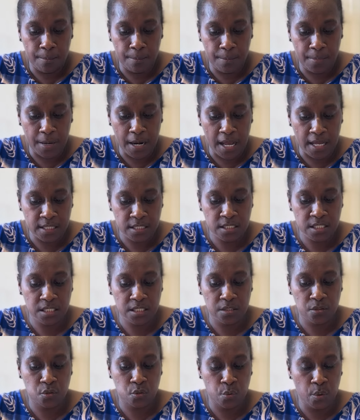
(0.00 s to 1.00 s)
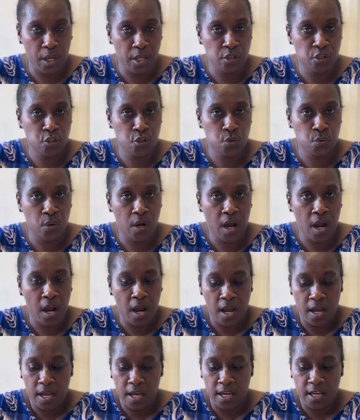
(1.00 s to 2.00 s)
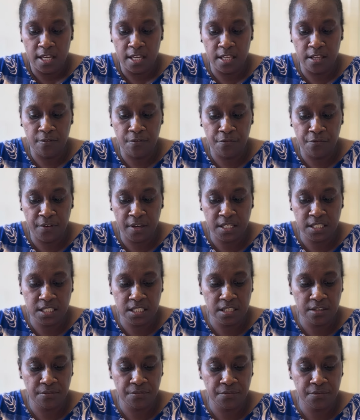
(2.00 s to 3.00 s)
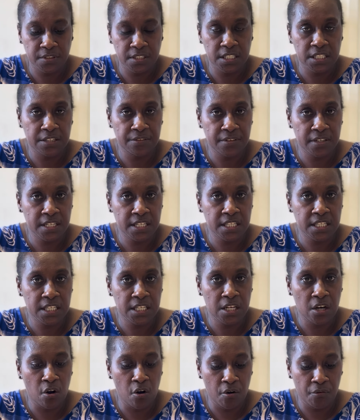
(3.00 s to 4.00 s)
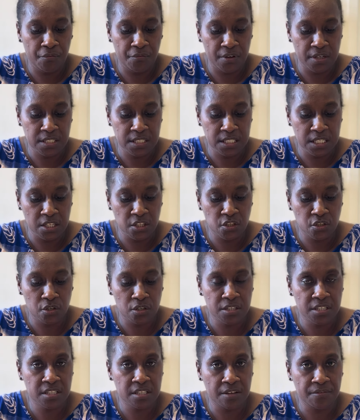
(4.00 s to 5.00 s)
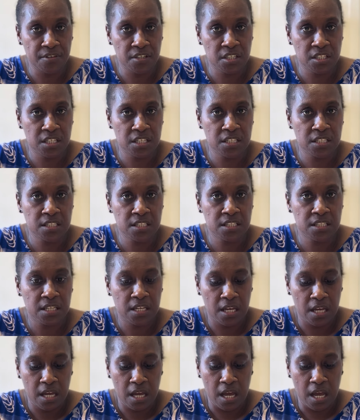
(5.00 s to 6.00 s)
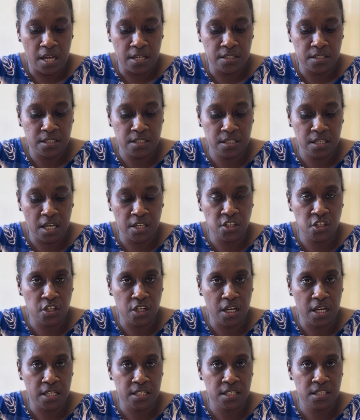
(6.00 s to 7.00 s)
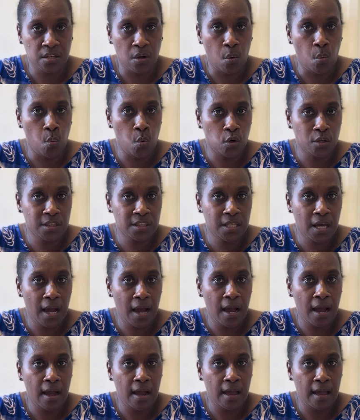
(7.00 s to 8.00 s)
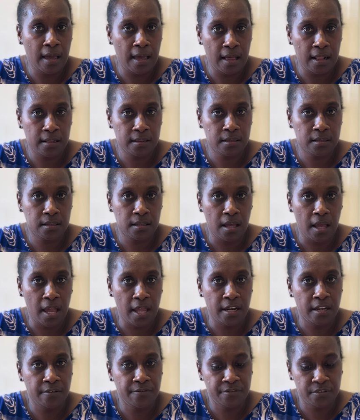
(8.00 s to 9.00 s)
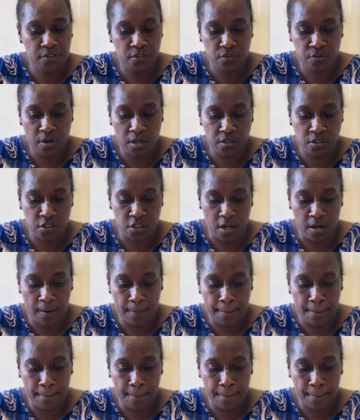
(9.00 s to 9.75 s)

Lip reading: plans to ensure effective delivery of essential services such as water, health, and infrastructure.